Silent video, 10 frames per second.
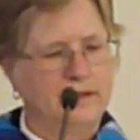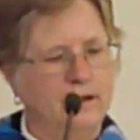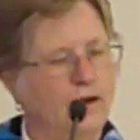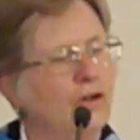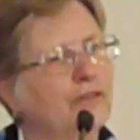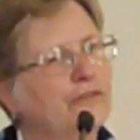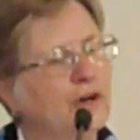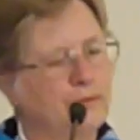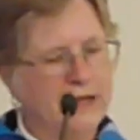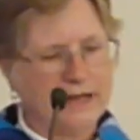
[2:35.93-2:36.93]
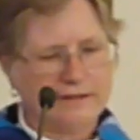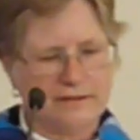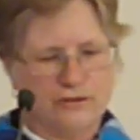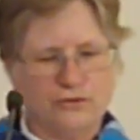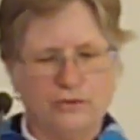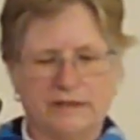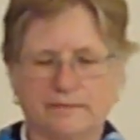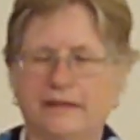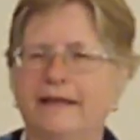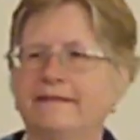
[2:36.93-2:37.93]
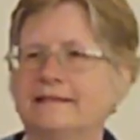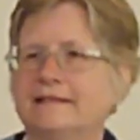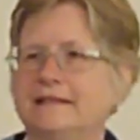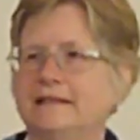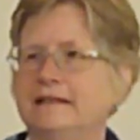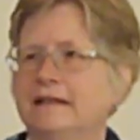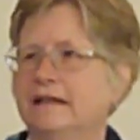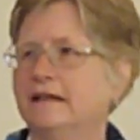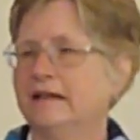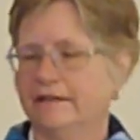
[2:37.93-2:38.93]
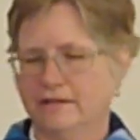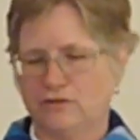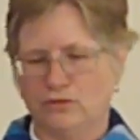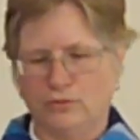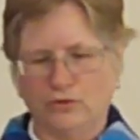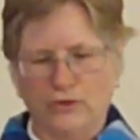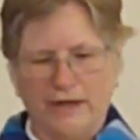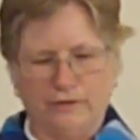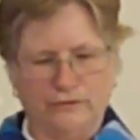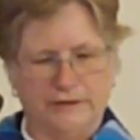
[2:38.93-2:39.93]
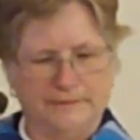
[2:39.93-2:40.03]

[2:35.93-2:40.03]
All the farmer has to do is plant the seed in the suitable ground.